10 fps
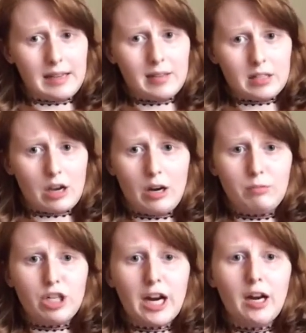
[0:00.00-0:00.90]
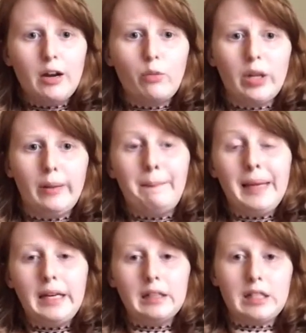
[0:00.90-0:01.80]
in this armchair will
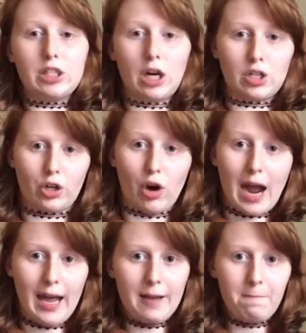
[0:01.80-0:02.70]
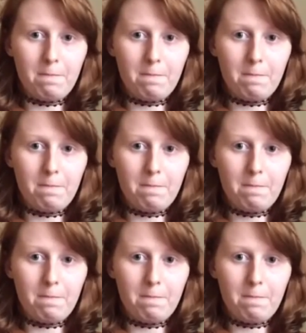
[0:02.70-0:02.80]
immediately start to cry